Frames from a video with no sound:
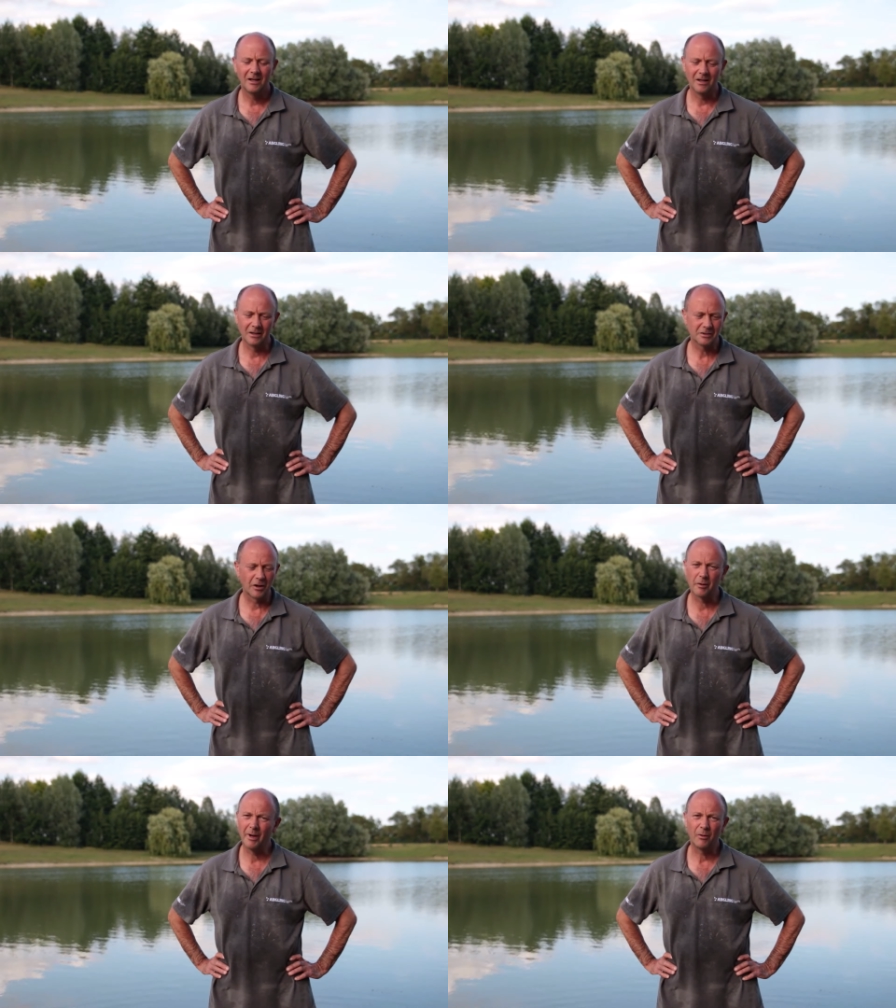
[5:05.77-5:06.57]
Uh,
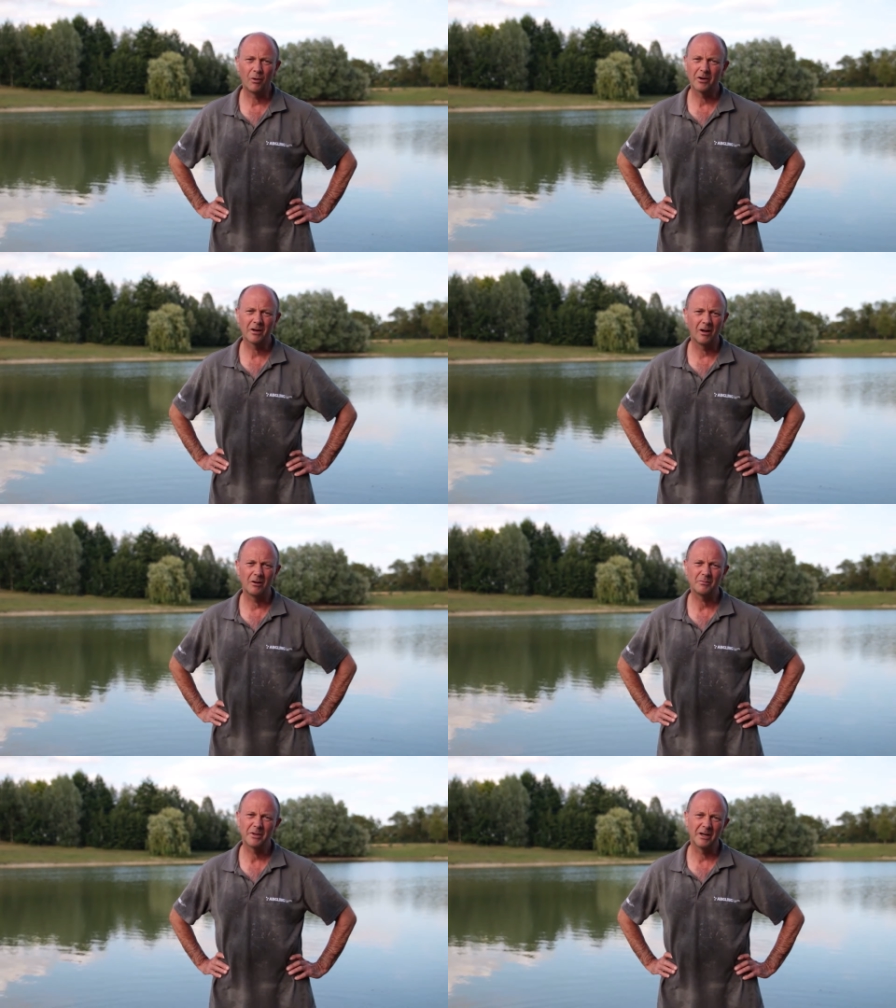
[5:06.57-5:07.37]
start about one
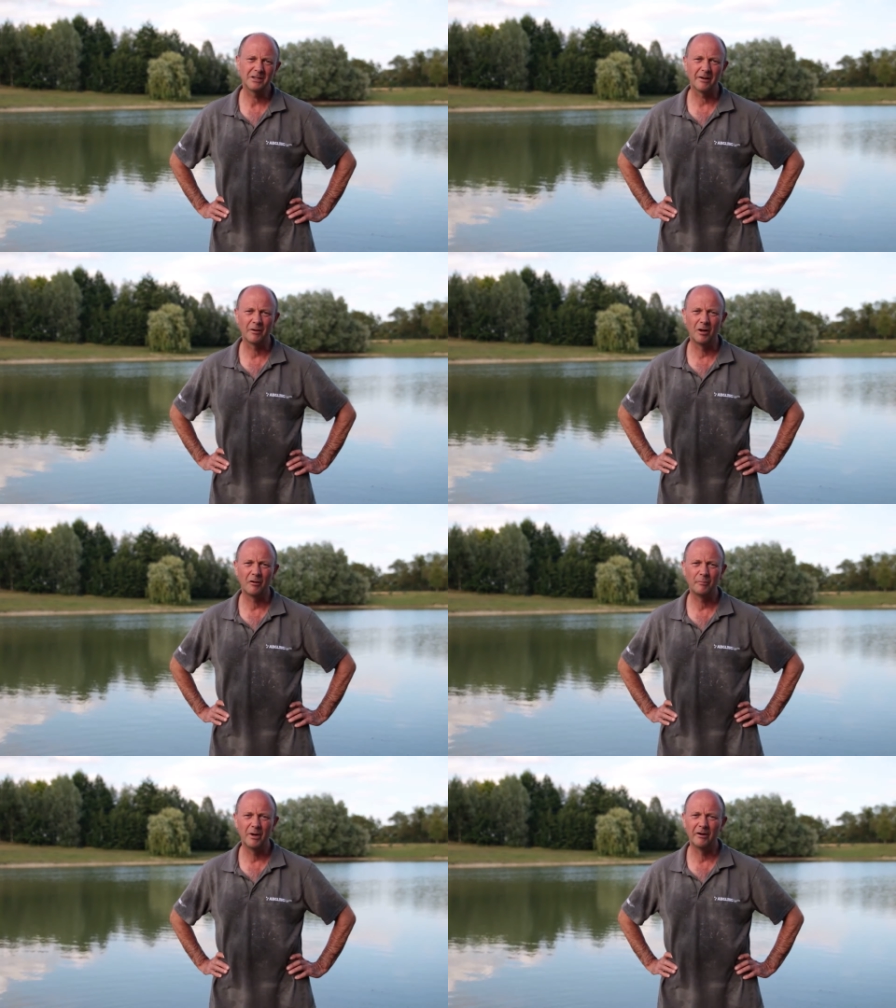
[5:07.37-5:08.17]
o'clock, 37 and a
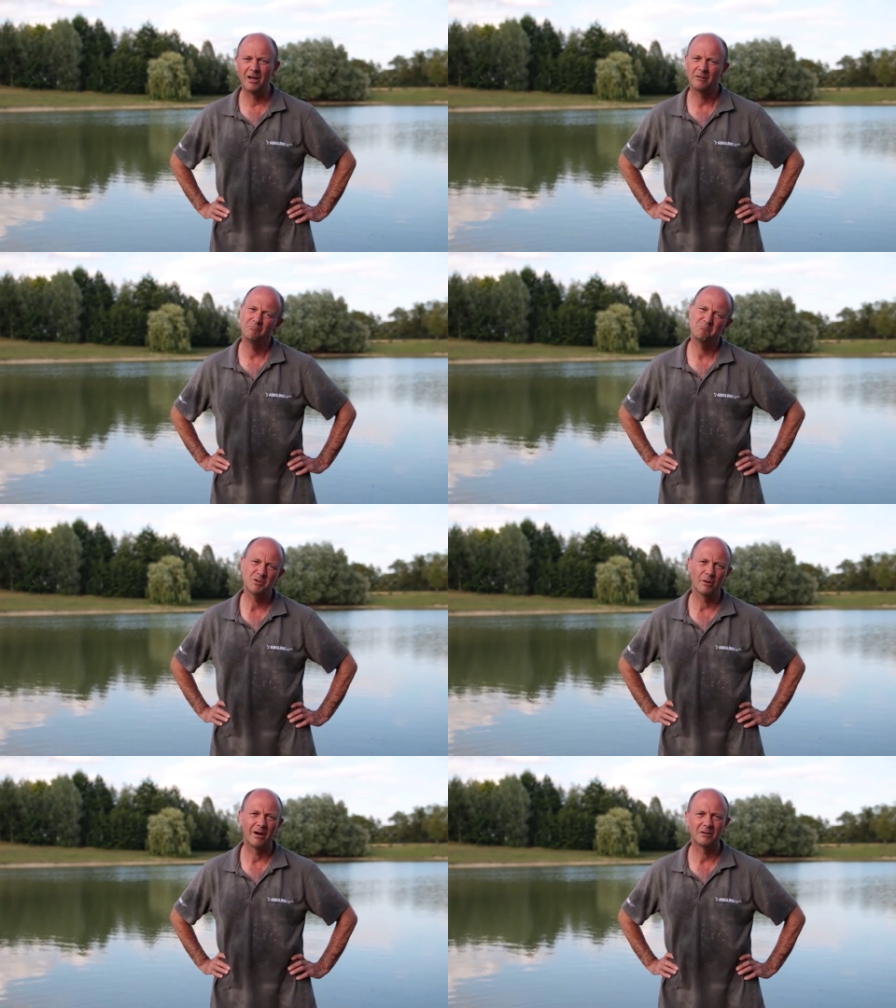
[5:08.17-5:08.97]
half mirror,
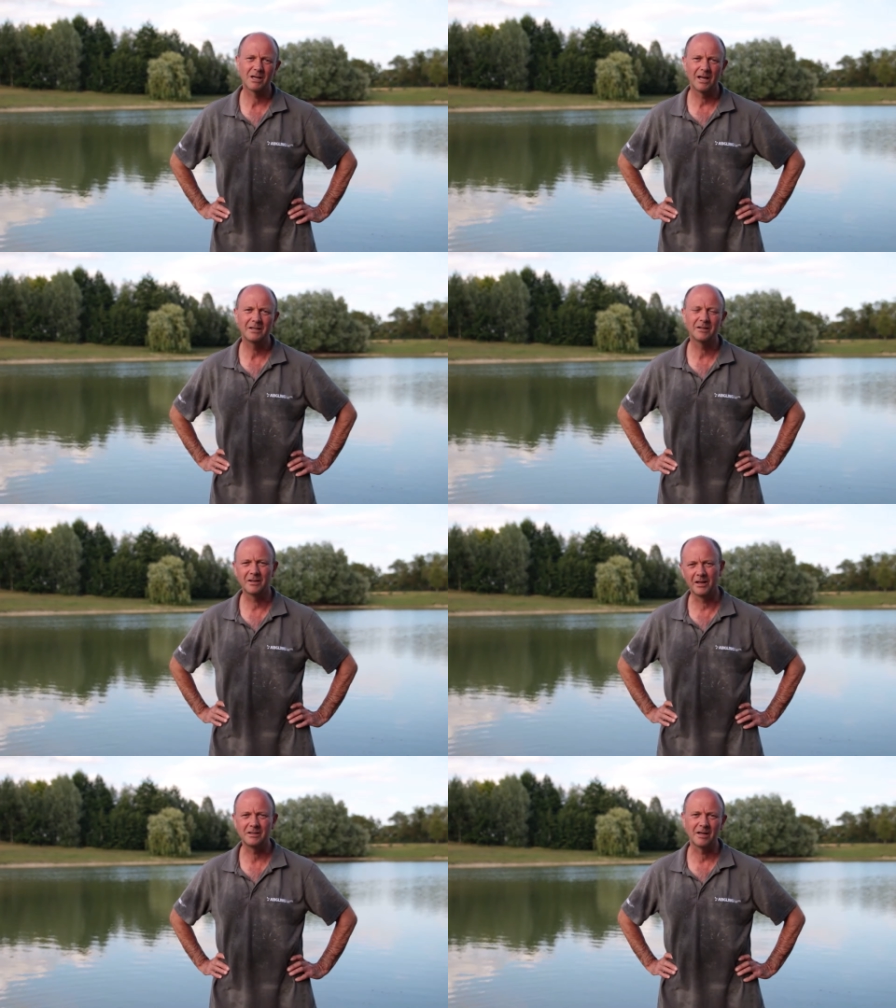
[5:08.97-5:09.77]
two hours later,
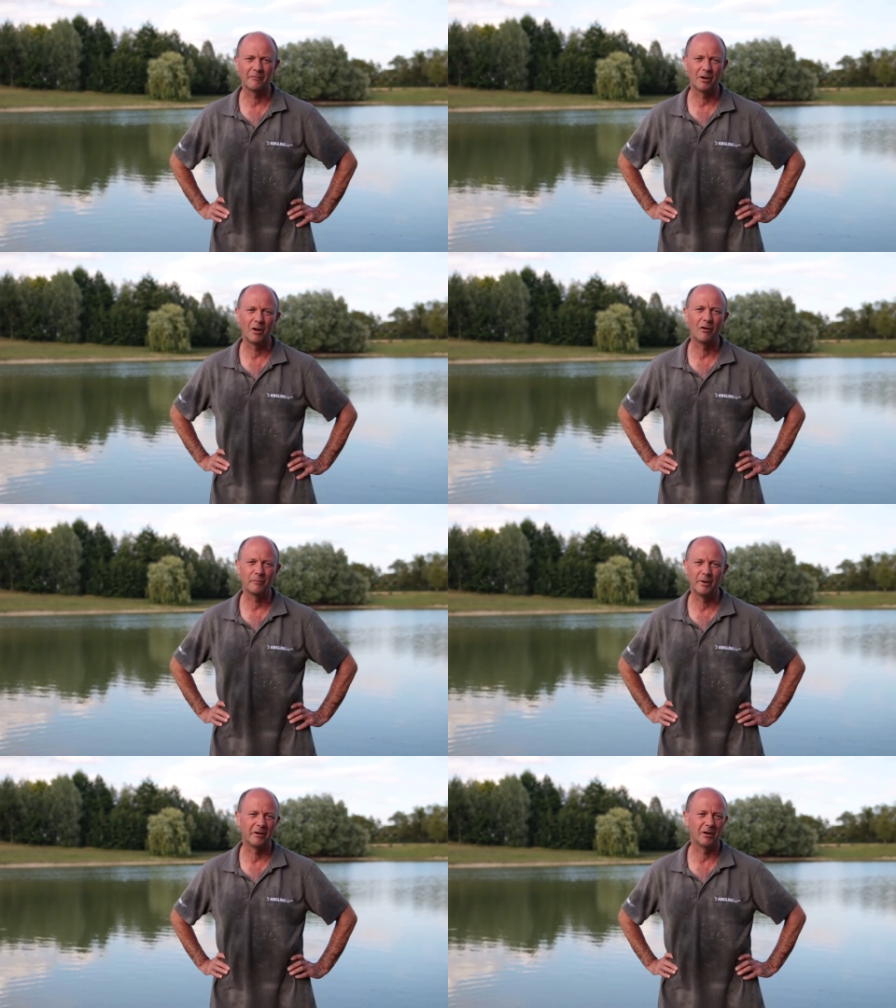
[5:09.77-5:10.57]
37 and a
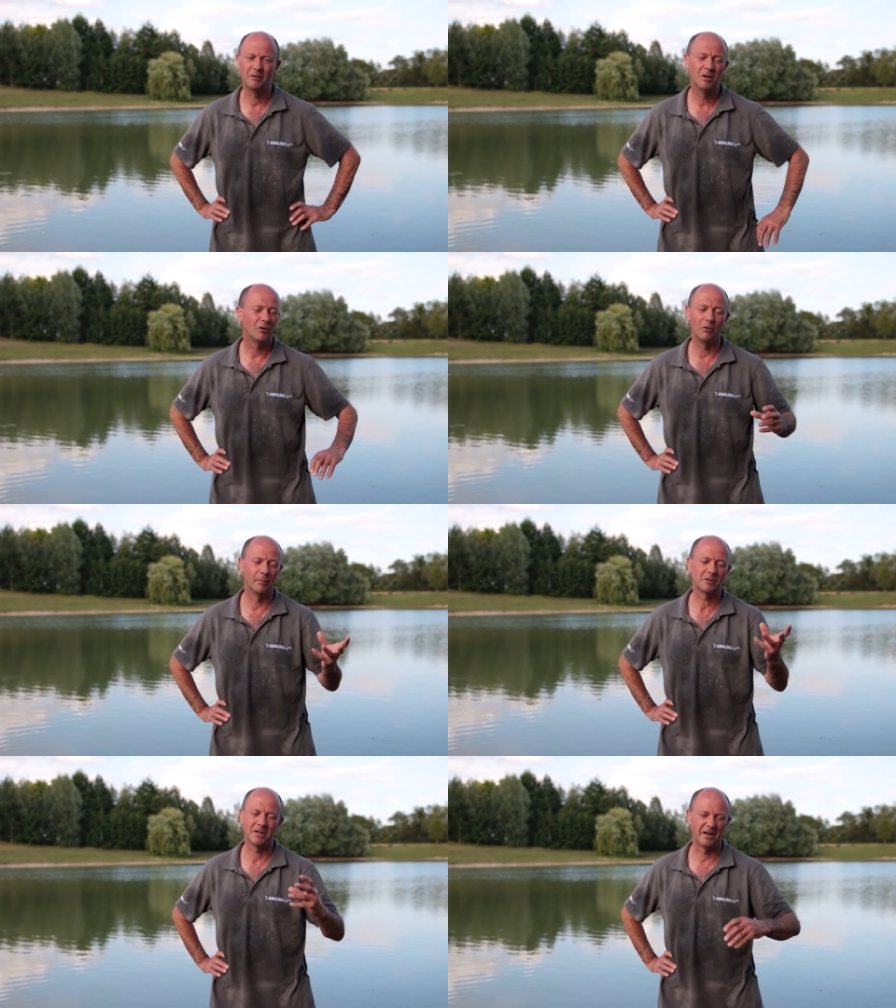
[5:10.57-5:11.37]
half mirror,
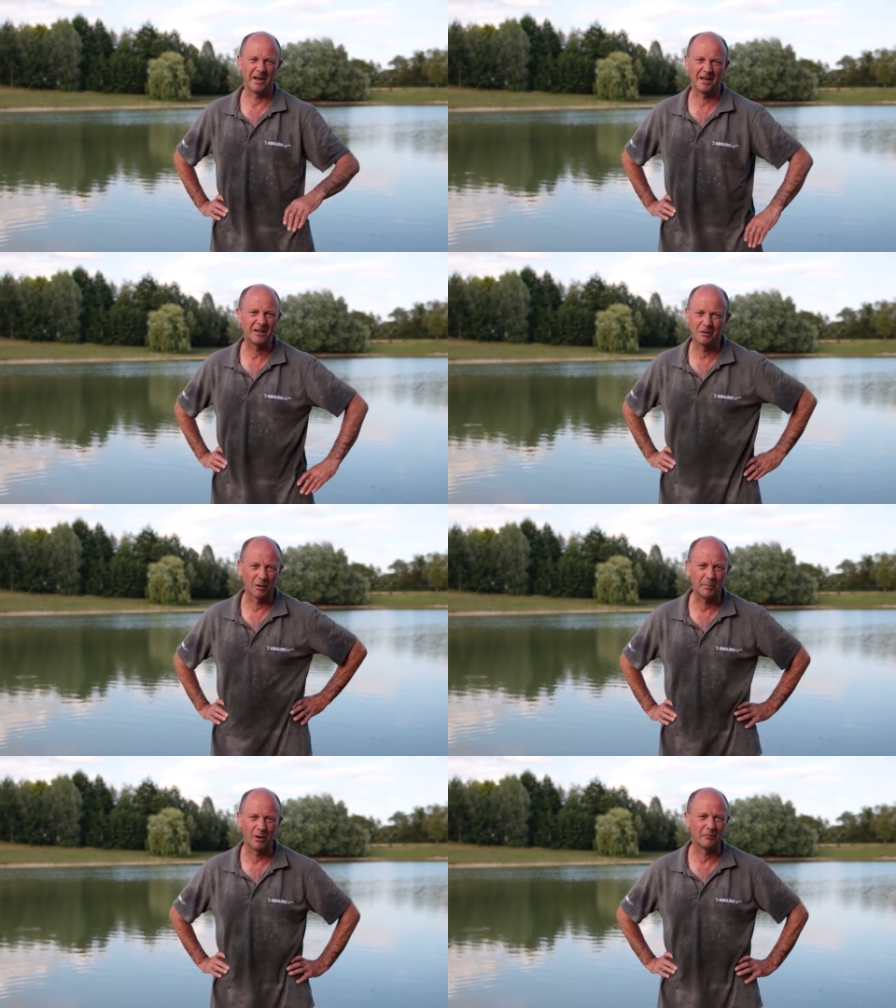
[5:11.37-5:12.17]
almost identical
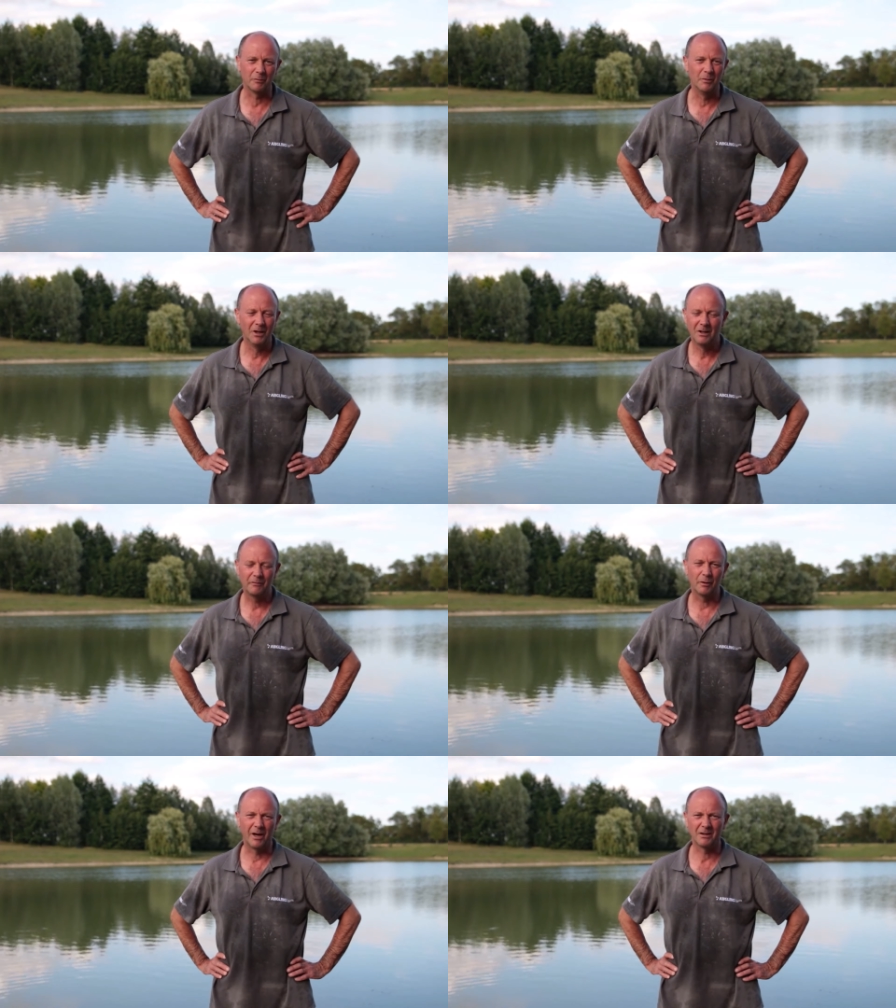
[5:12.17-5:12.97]
apart from a
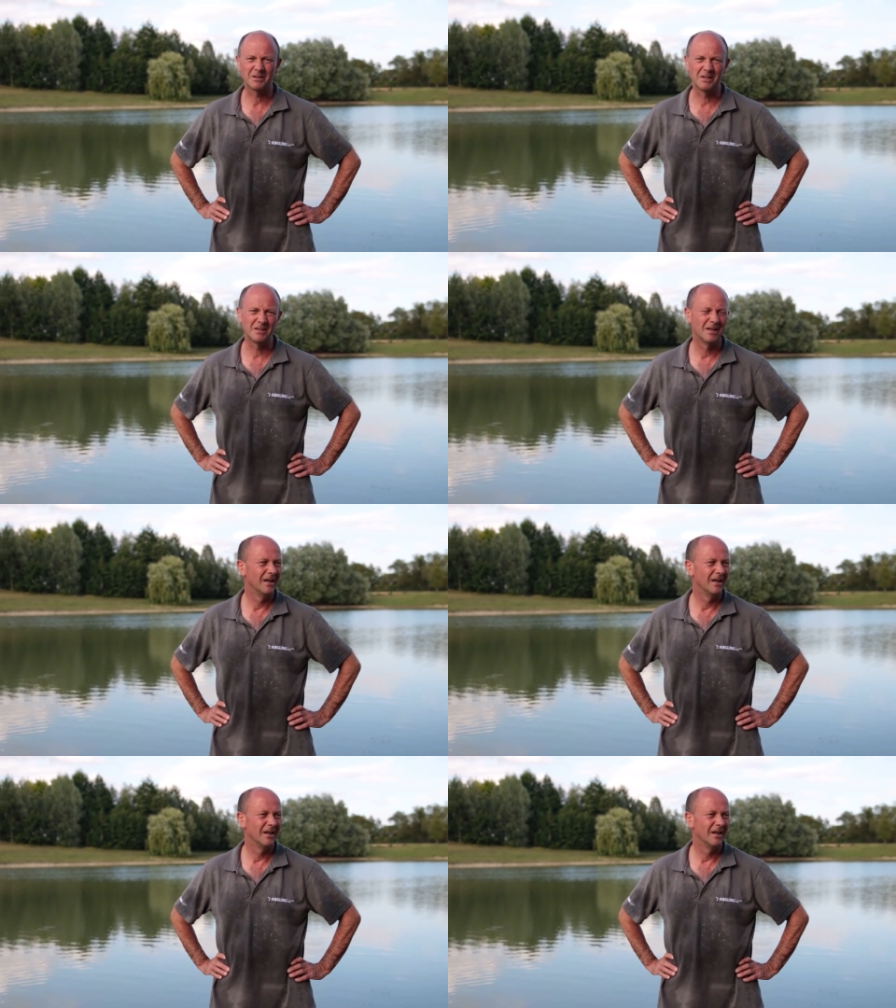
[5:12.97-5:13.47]
few ounces